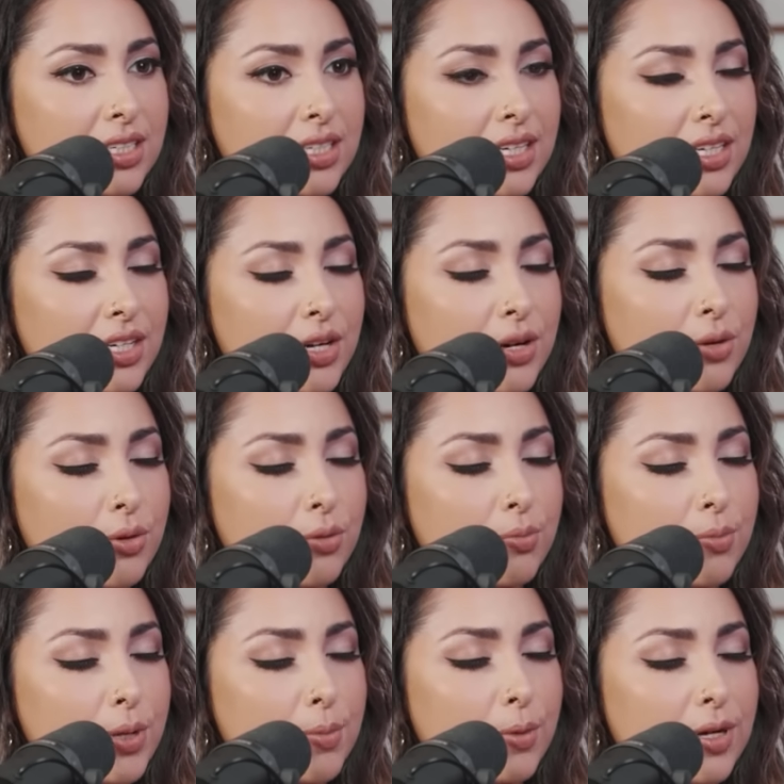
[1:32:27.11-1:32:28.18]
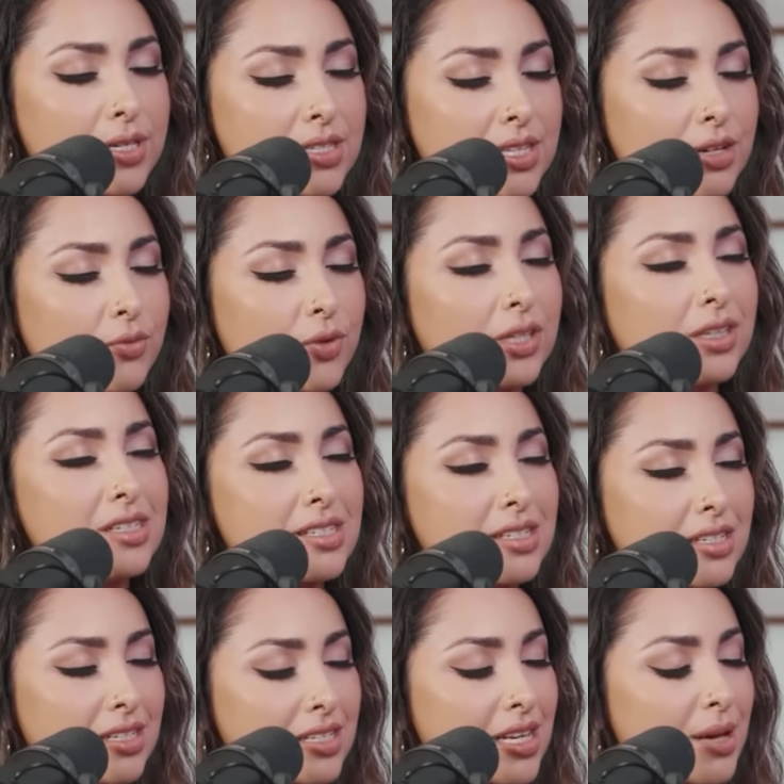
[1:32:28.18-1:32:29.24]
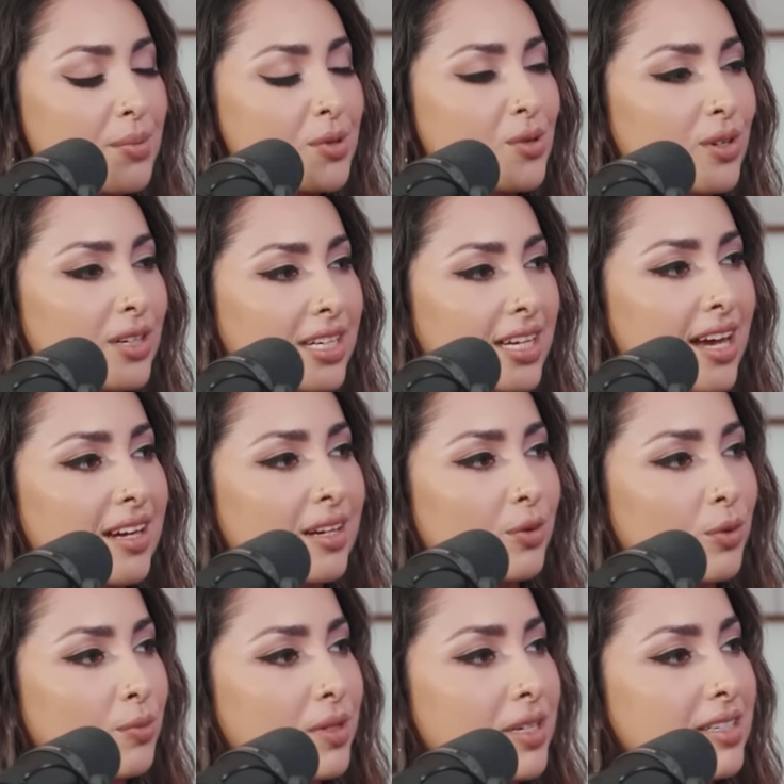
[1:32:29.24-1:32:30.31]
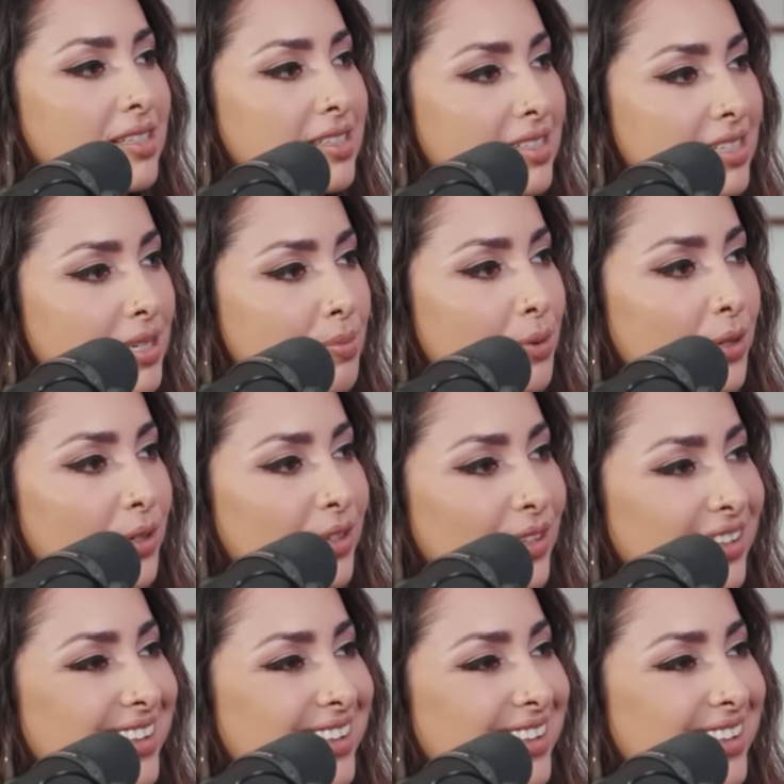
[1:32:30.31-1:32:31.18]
And I know people, as they re-listen to this episode again, it will be deeper